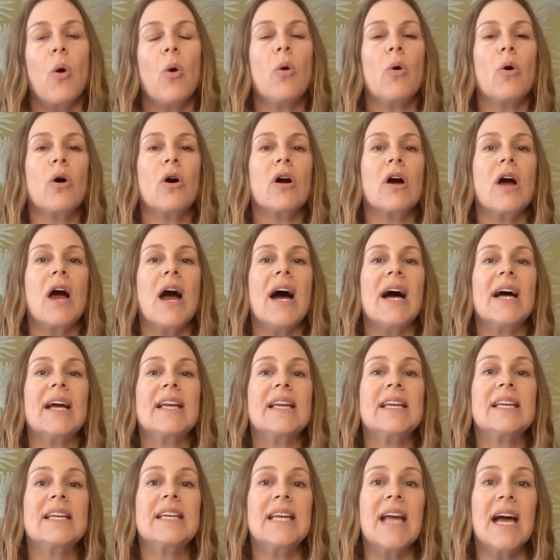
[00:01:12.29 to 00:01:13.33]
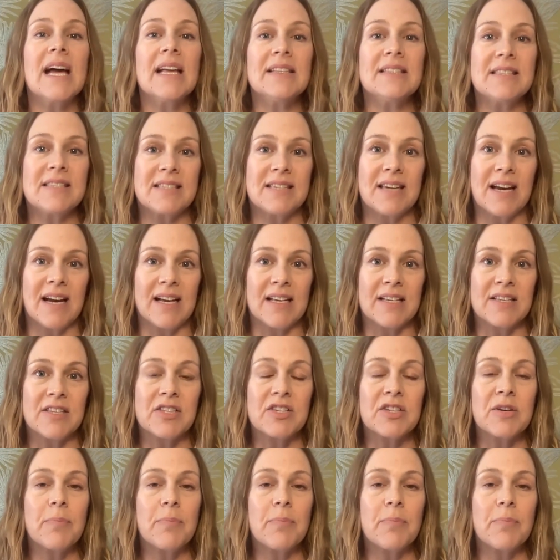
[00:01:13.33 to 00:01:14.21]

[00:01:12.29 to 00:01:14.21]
or against us,